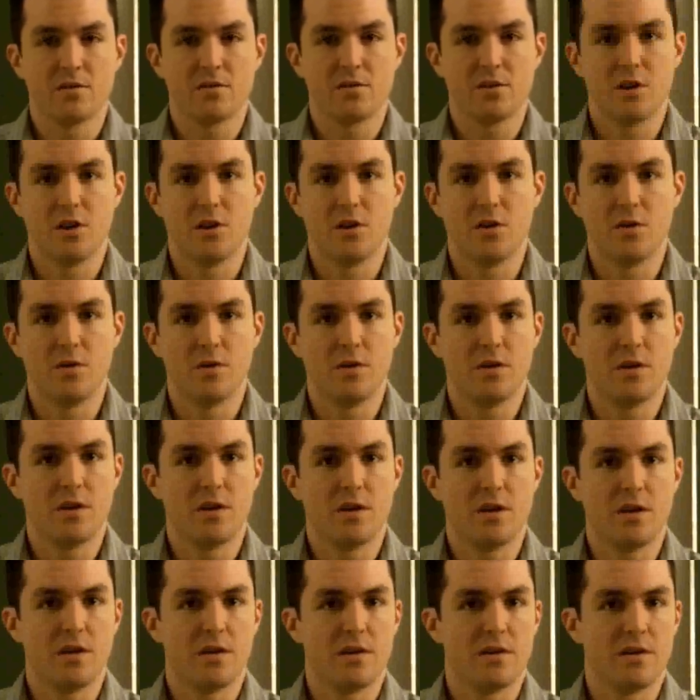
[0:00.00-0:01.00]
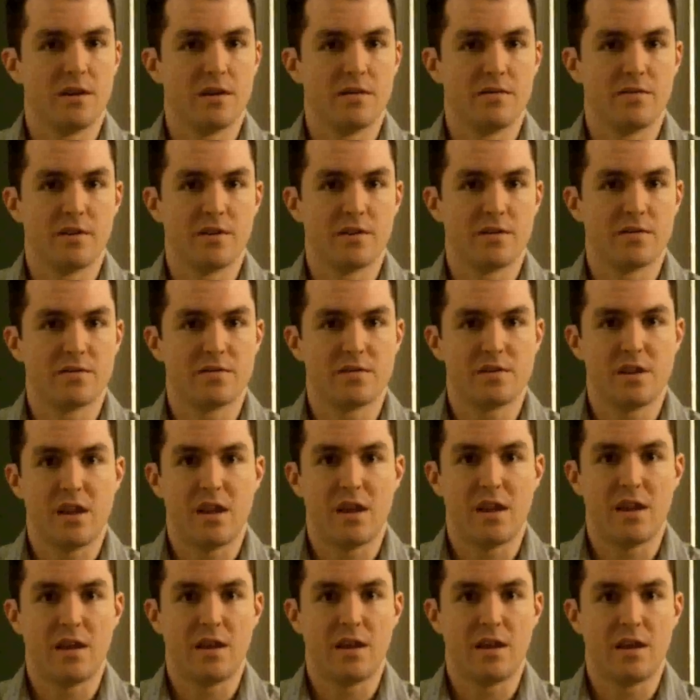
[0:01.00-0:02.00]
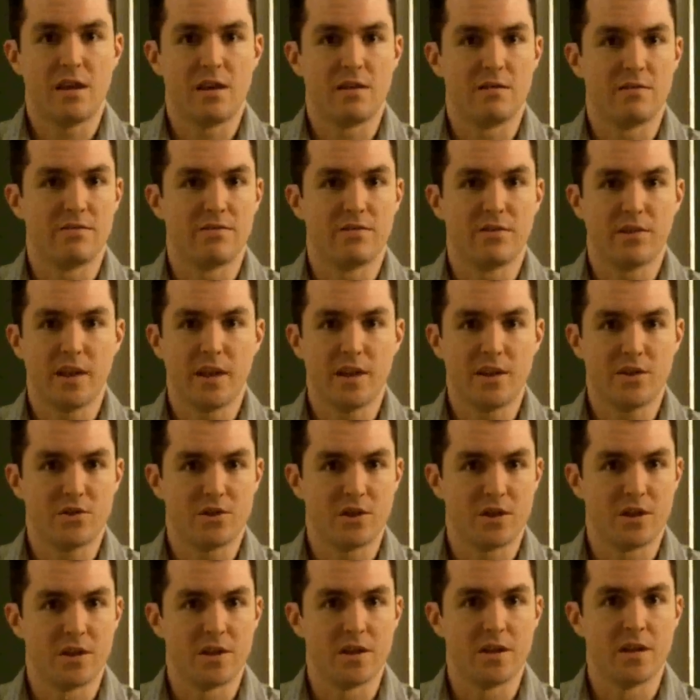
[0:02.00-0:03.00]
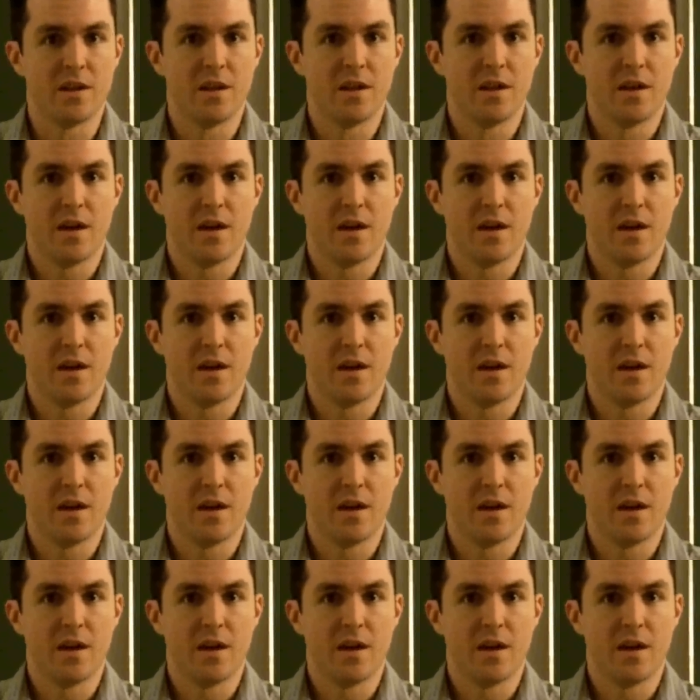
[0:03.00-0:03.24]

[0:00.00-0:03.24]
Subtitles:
so in the event of, say, inflation,